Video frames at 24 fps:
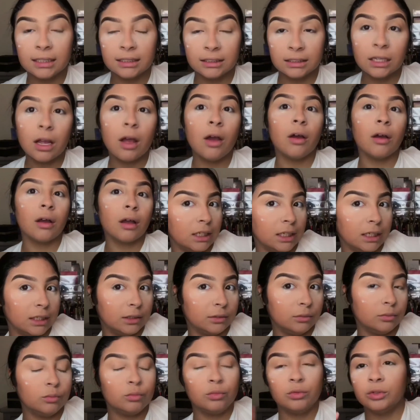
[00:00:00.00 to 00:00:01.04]
is
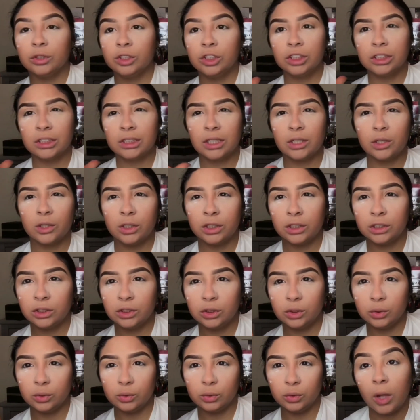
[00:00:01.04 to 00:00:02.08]
done, we're just going
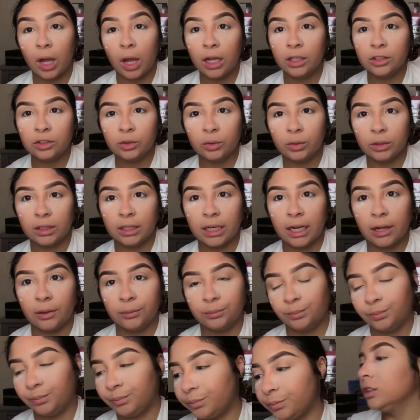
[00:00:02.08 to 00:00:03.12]
to contour now.
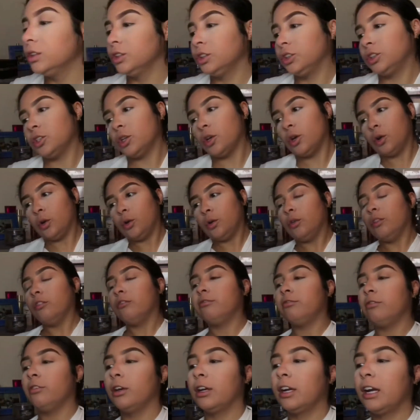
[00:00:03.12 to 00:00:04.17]
So for